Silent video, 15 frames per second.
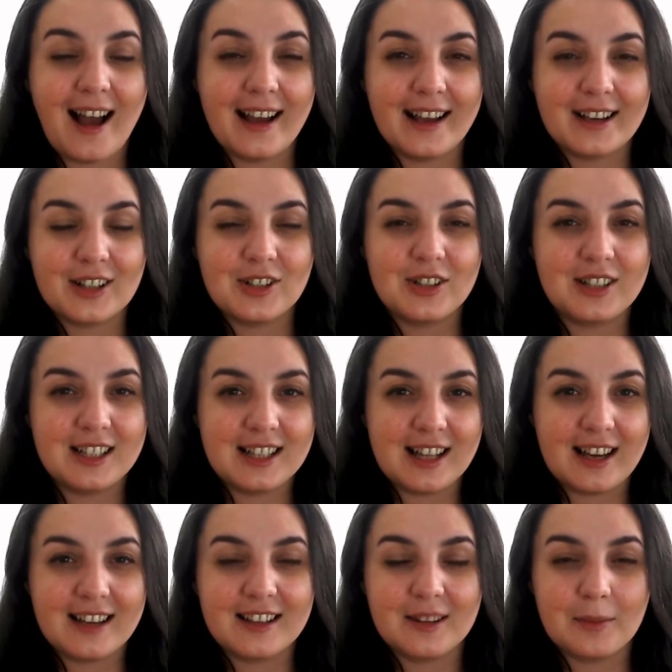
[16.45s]
I actually
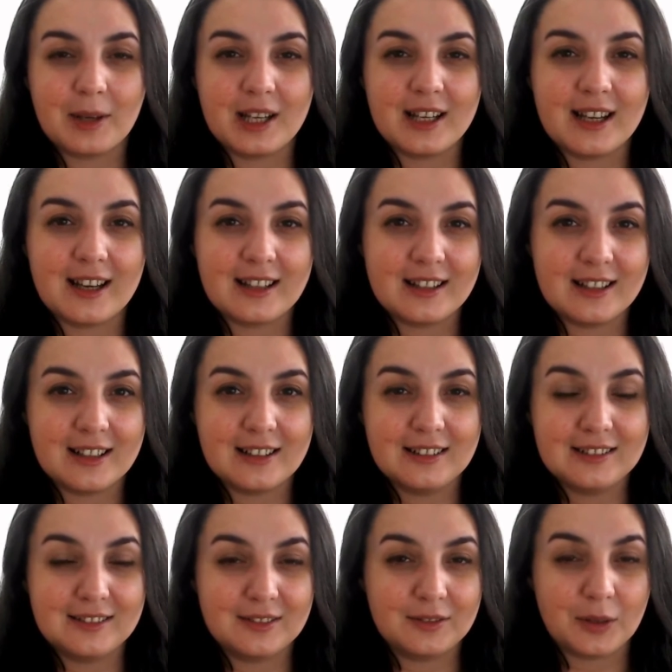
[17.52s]
liked the main
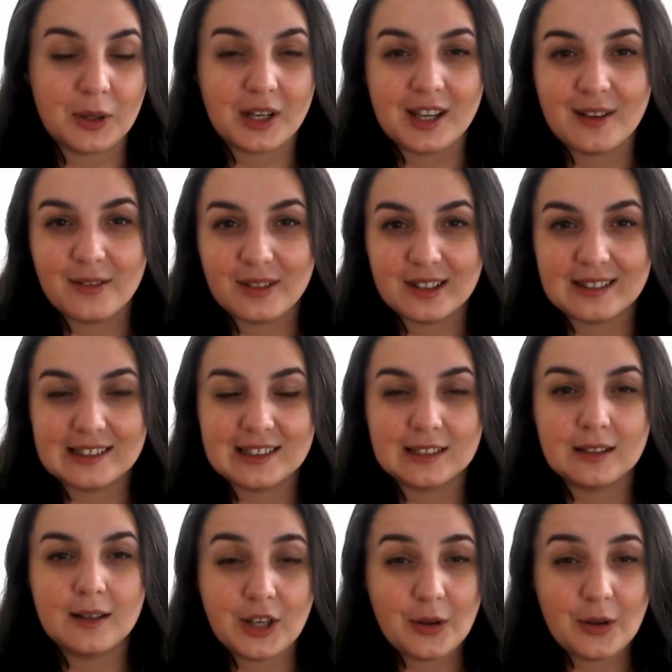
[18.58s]
idea, forgiveness.